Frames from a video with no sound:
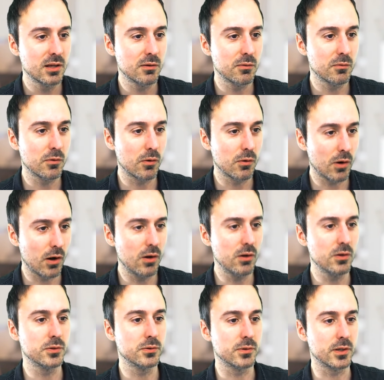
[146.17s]
We're
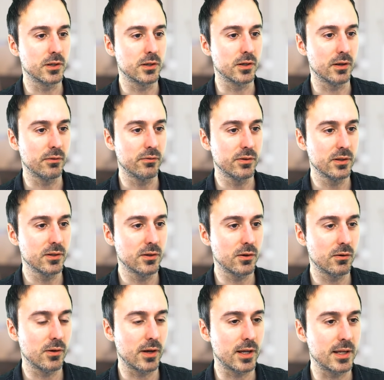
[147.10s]
all doing good. Feeling
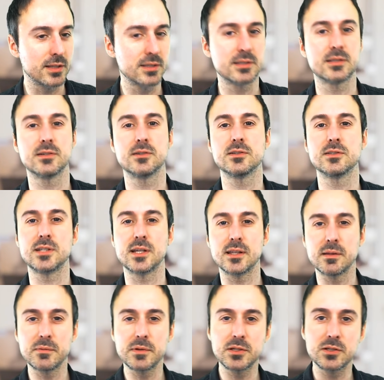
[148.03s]
all right. It's Thursday.
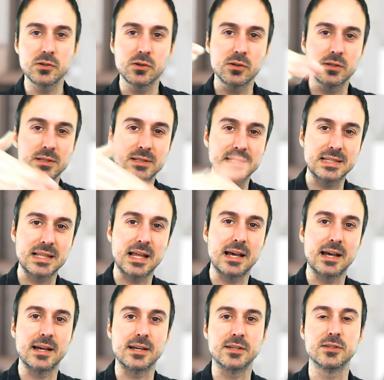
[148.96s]
That means you're on the
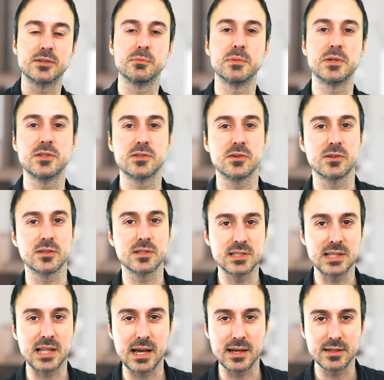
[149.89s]
slide. It means you're on the
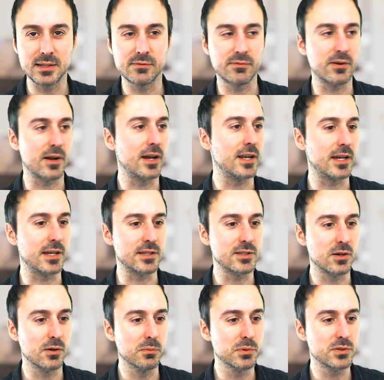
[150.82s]
slide to Friday. It's
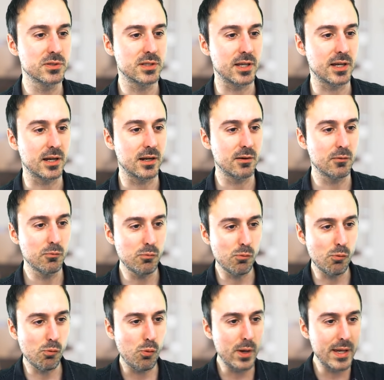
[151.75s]
almost there.
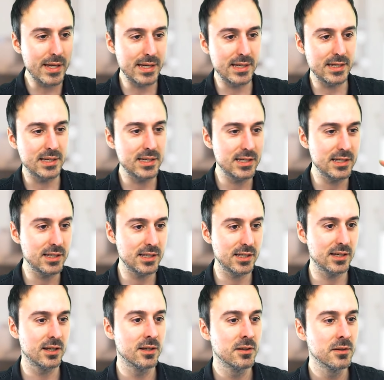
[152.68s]
Wee.
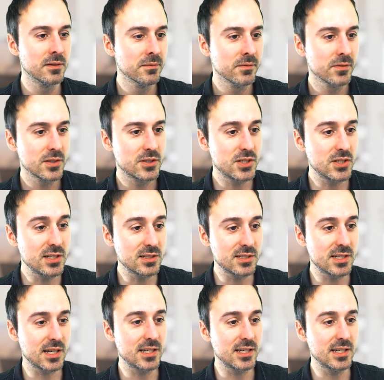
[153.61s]
Jeans
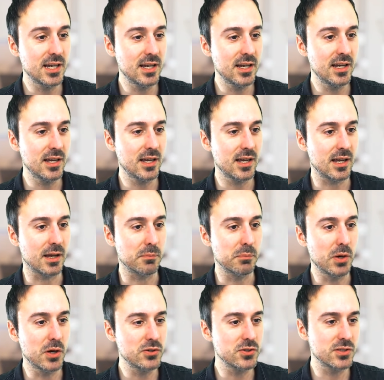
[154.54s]
Day, yeah.
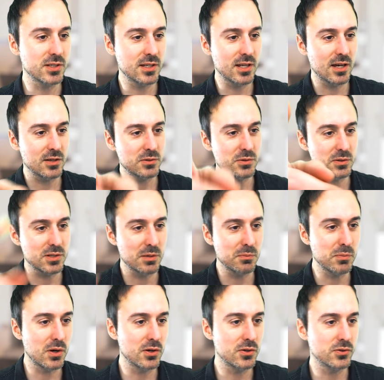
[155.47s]
Marjorie's in the house. What's up,
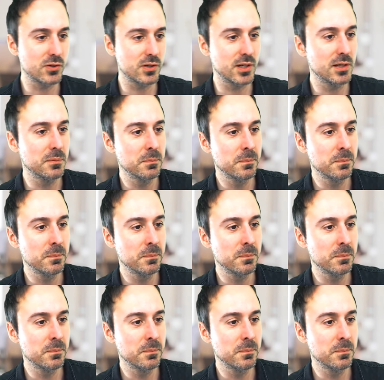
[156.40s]
Marjorie?